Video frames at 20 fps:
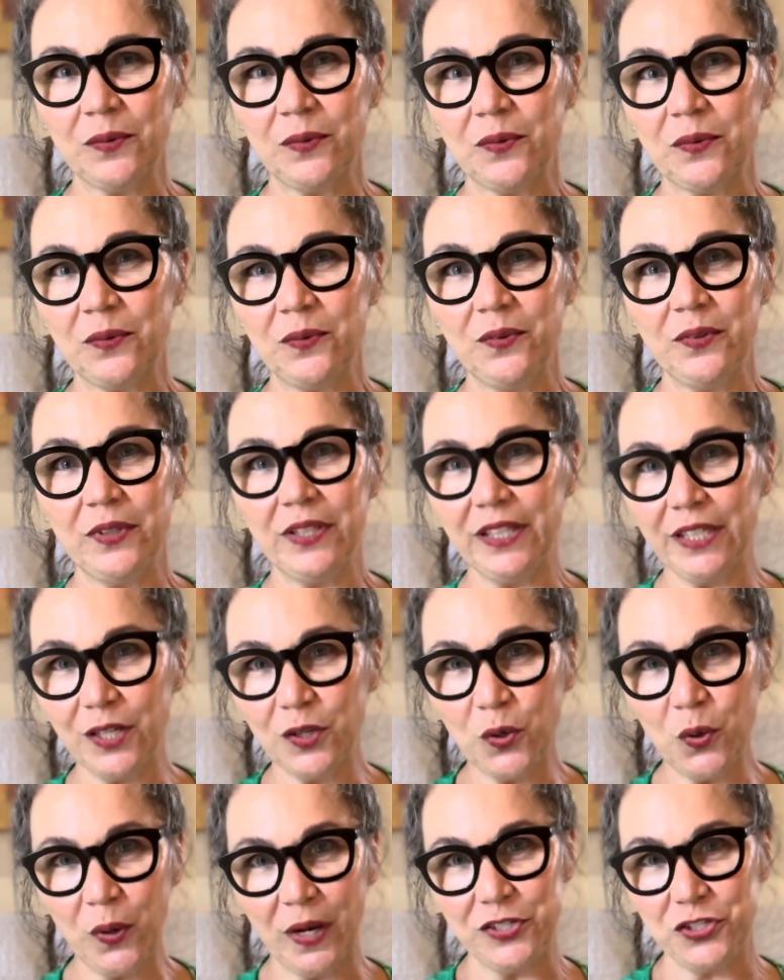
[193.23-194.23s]
really
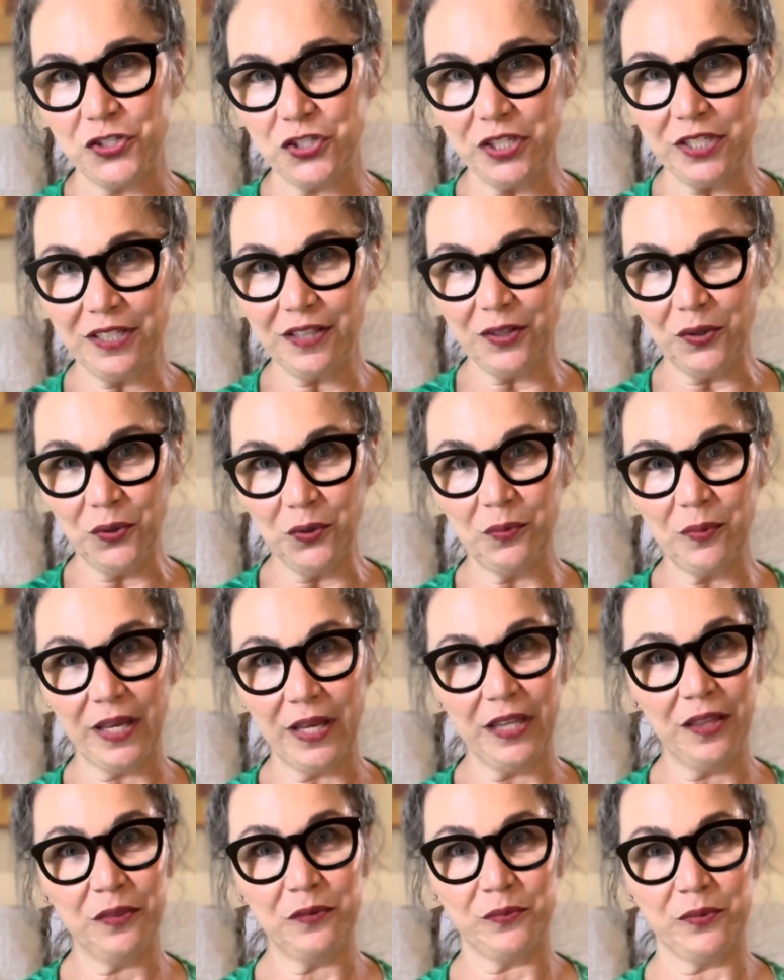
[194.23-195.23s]
questioned the whole
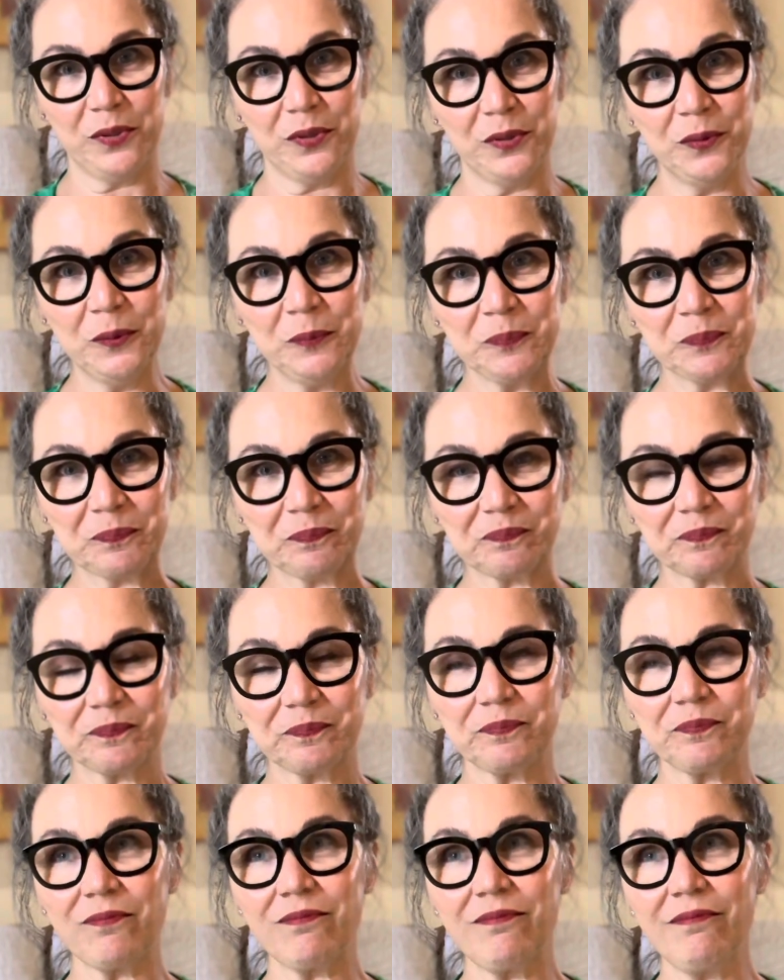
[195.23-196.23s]
way through
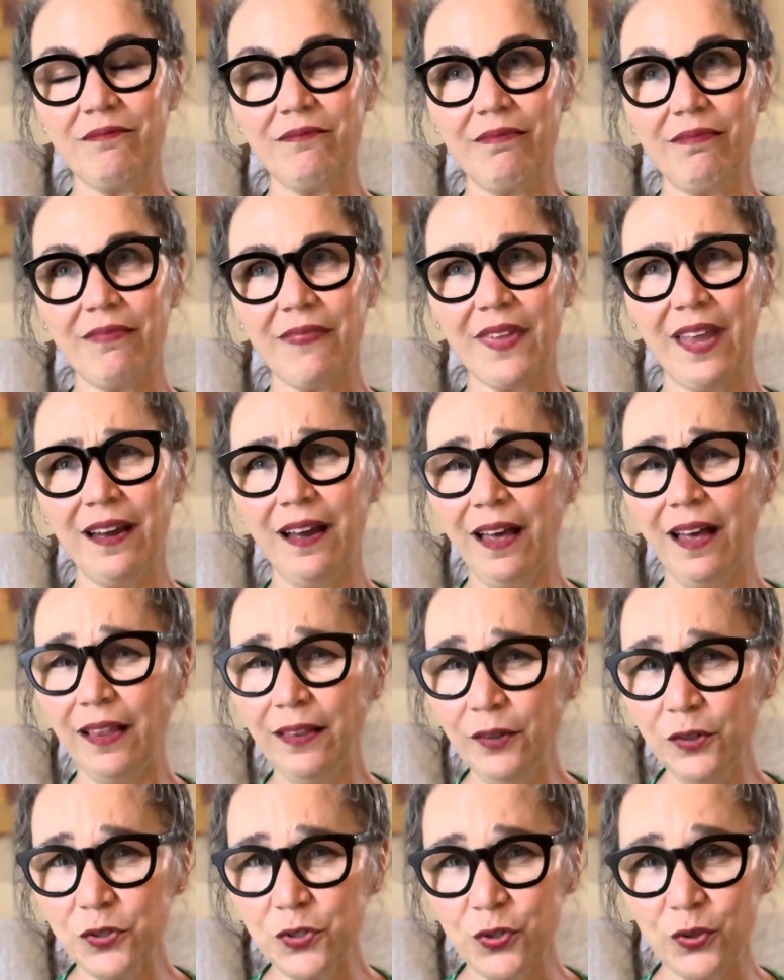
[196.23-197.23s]

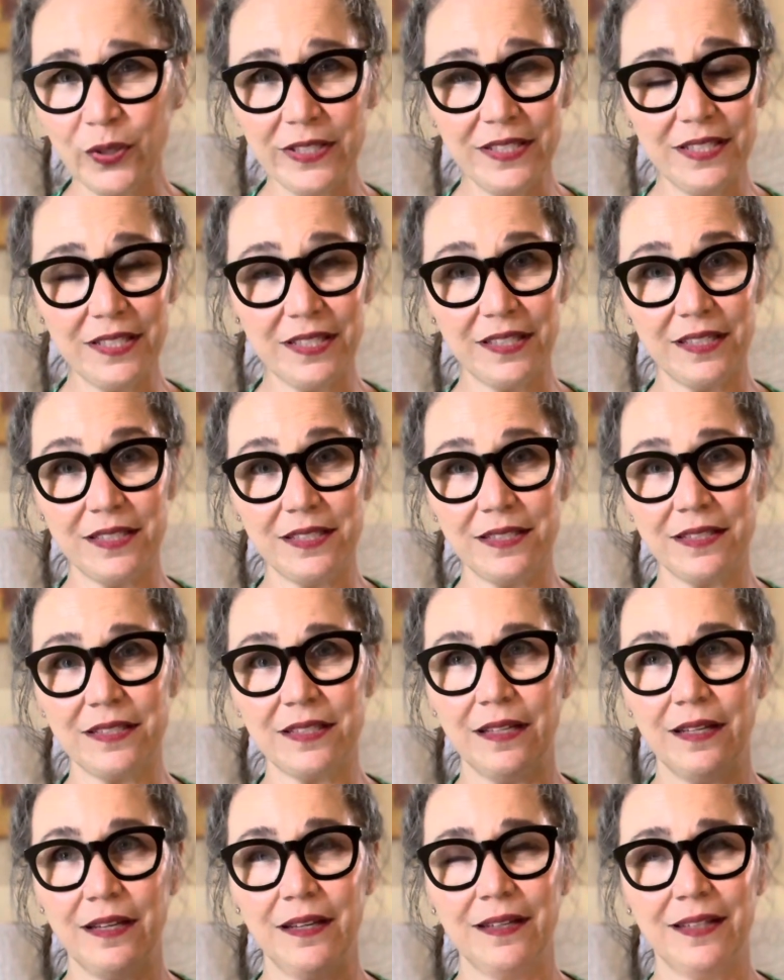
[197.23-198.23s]
color choices,
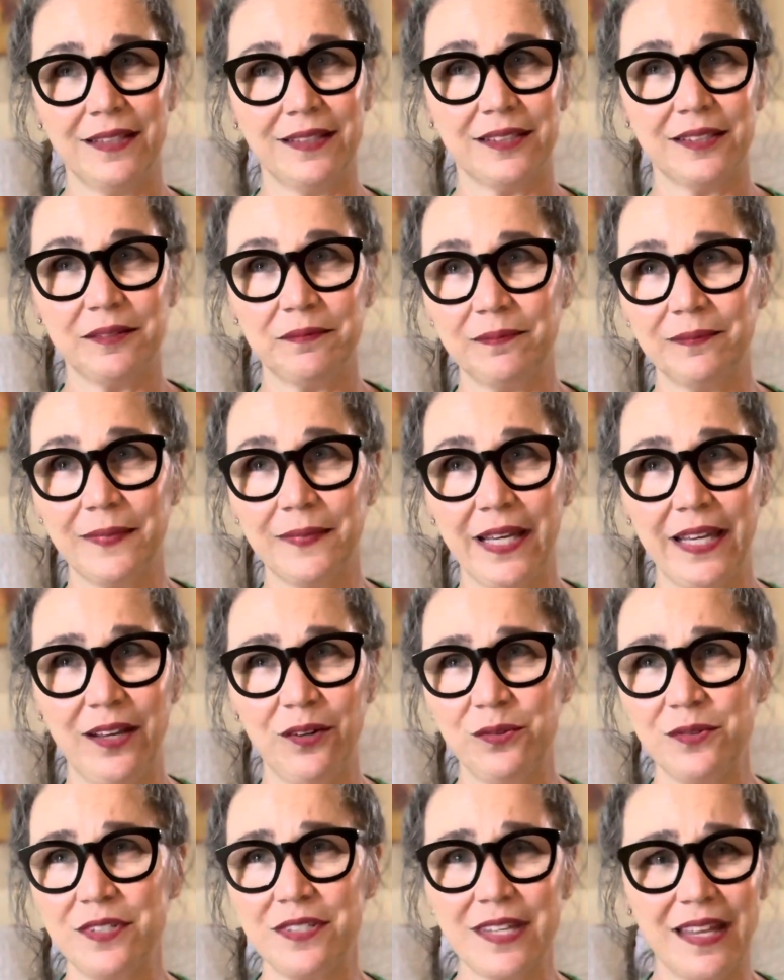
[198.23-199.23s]
my
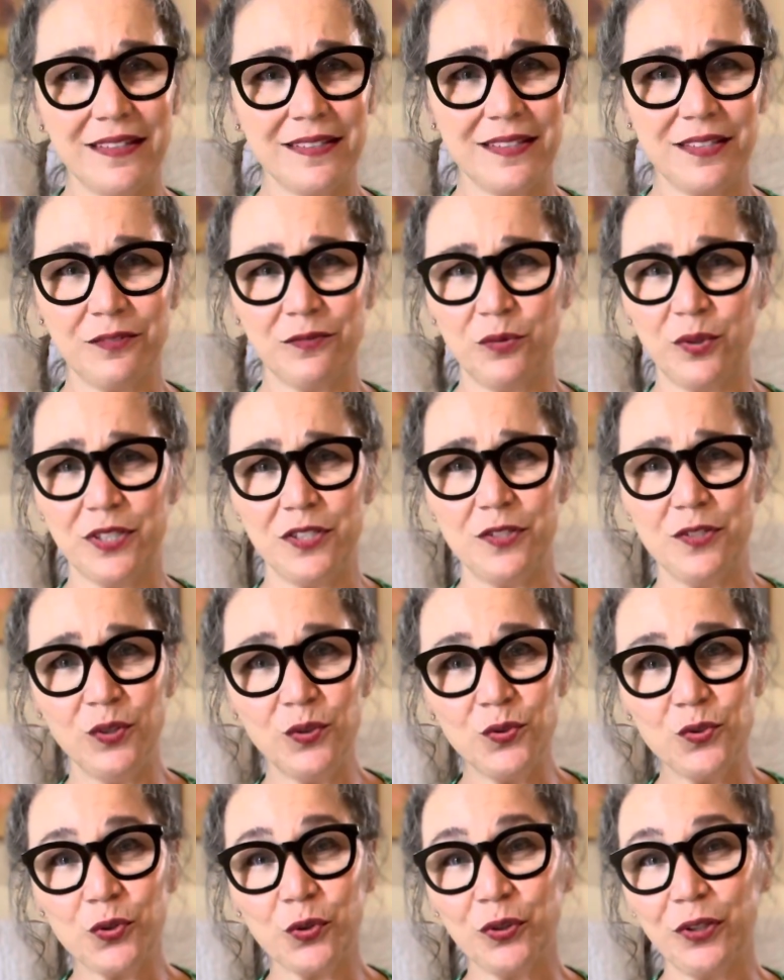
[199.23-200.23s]
own sense of what's
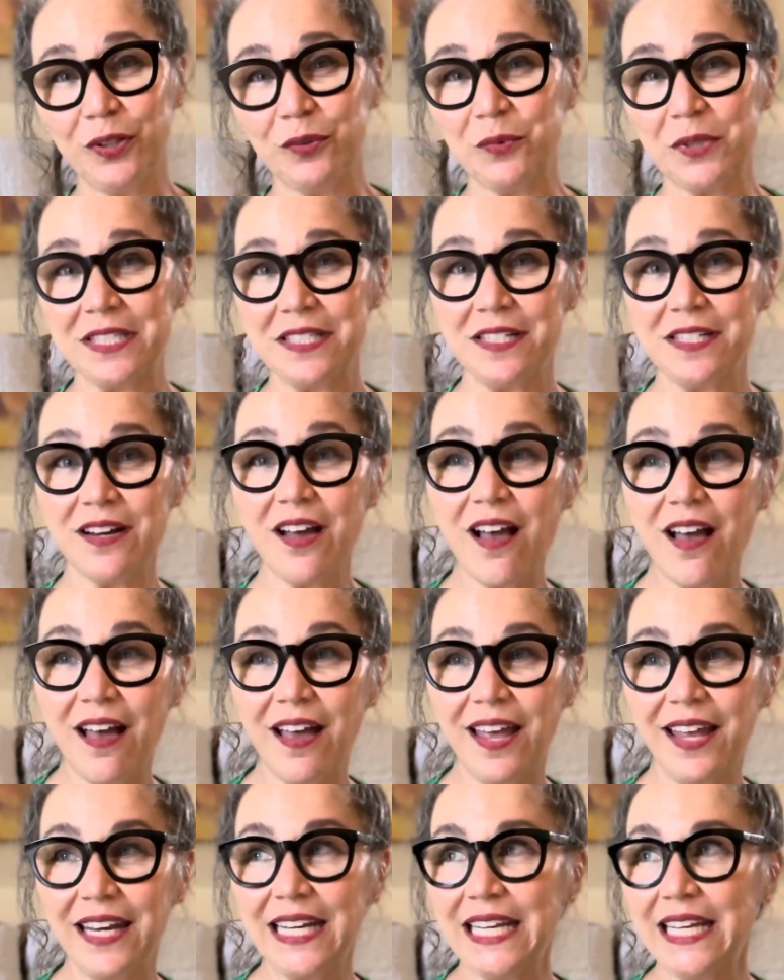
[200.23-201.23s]
neutral and what's
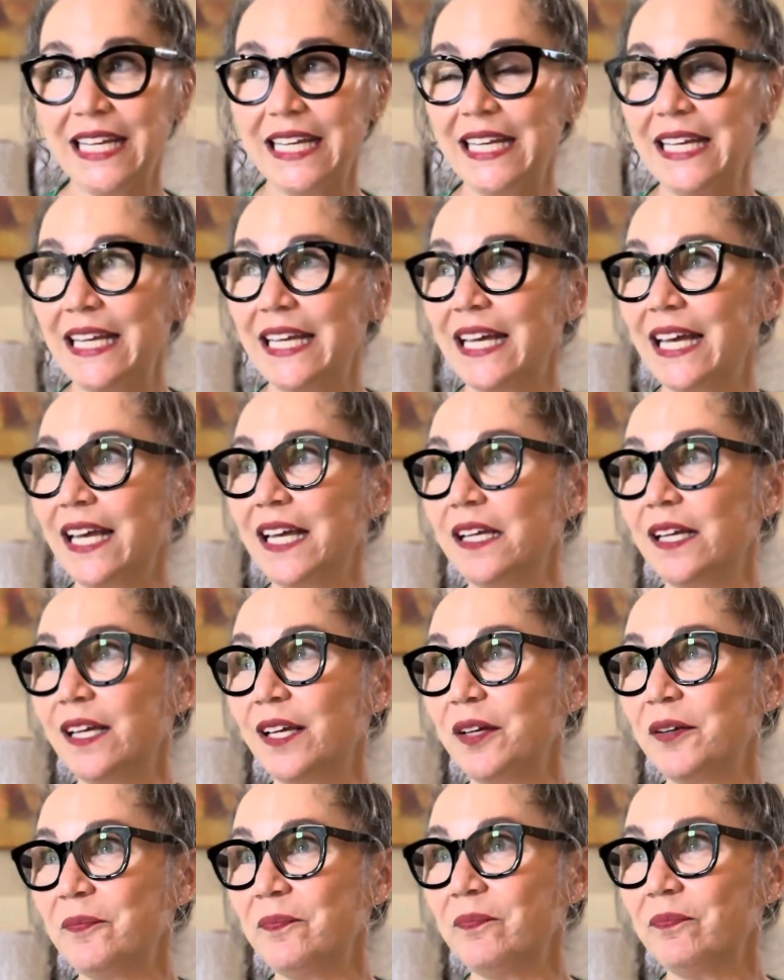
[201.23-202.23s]
not.
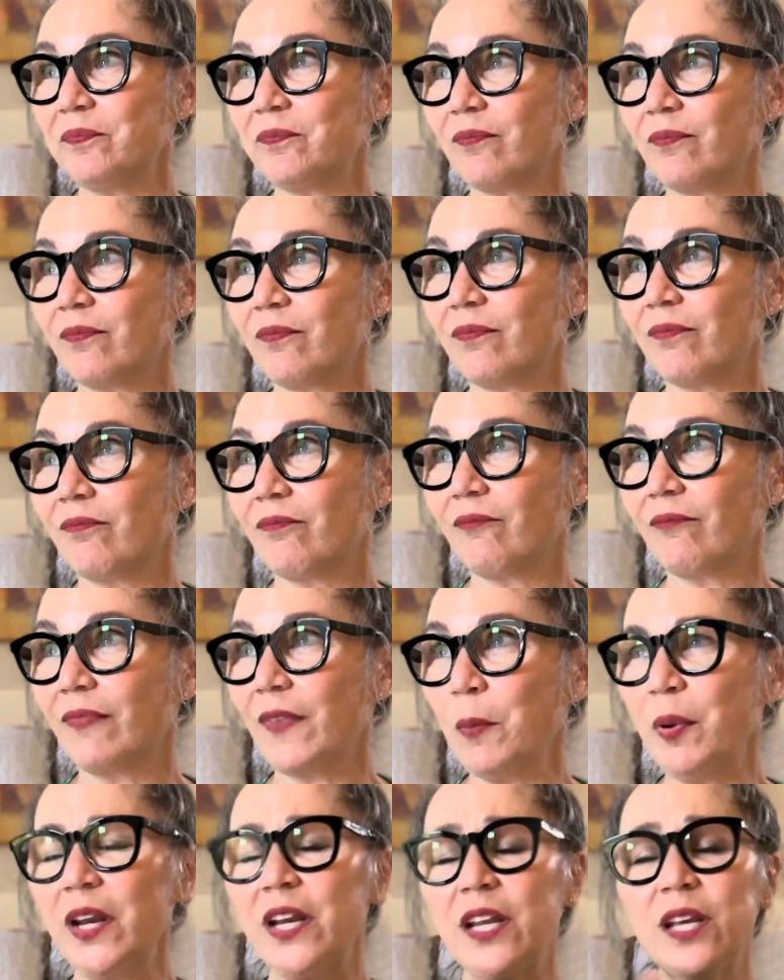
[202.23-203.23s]

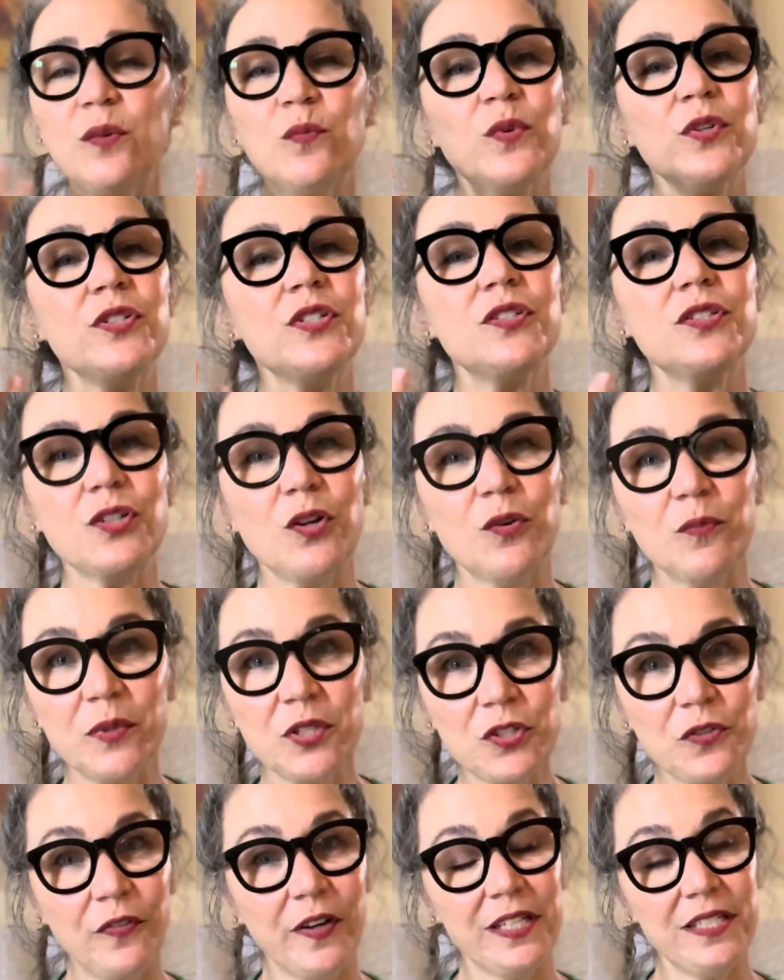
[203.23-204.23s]
But it was so
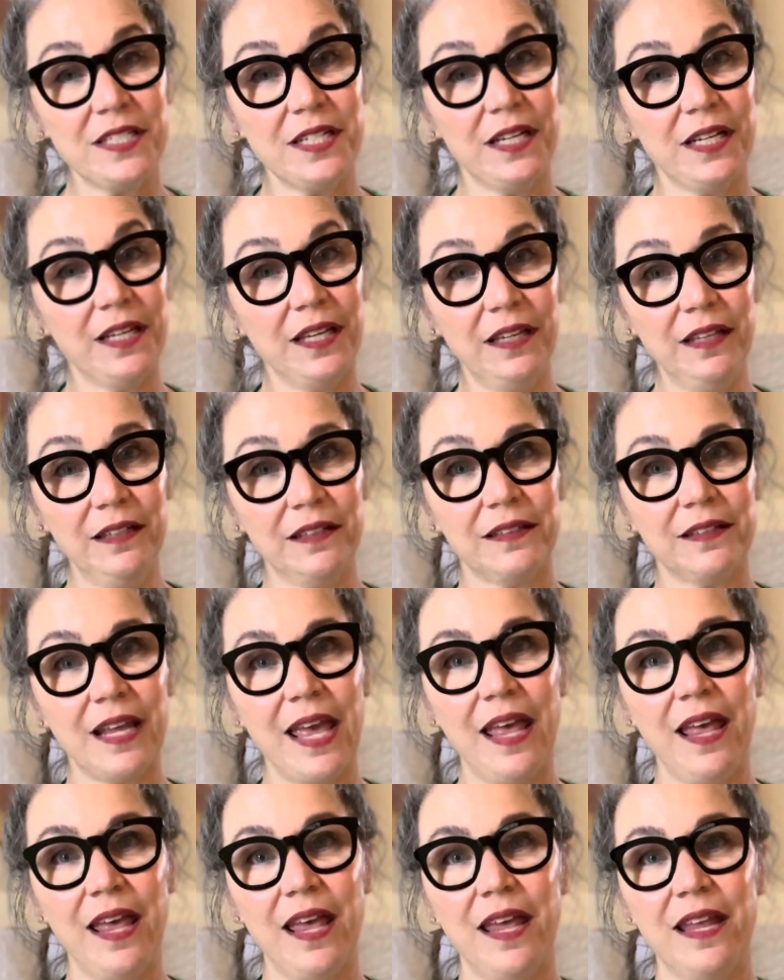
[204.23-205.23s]
much fun to knit,
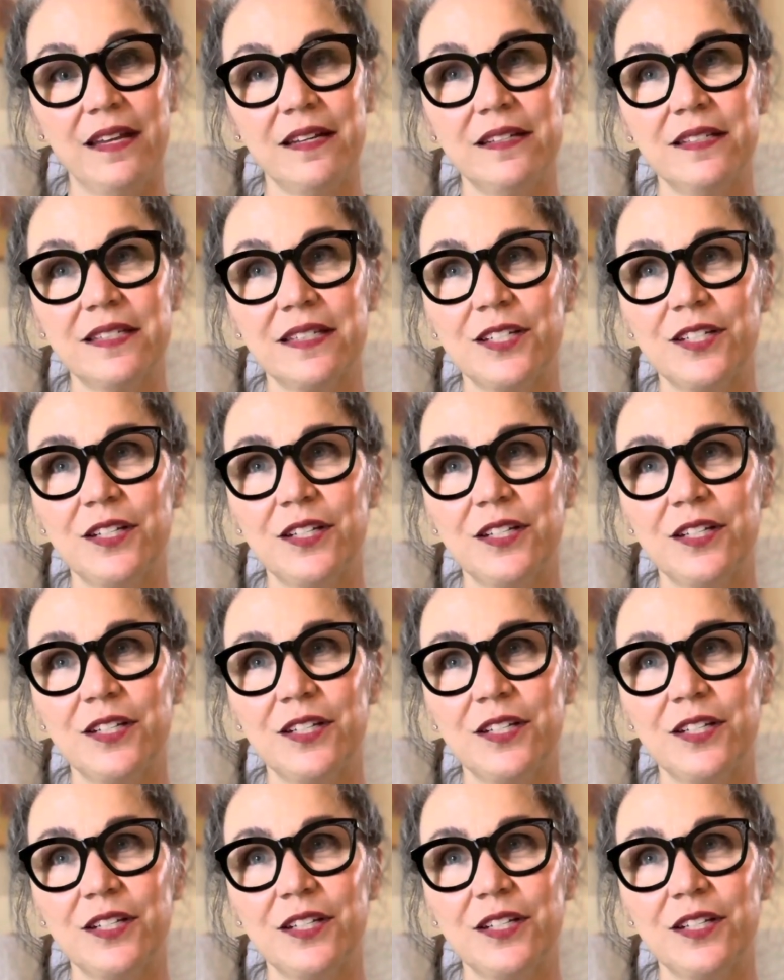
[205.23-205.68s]
and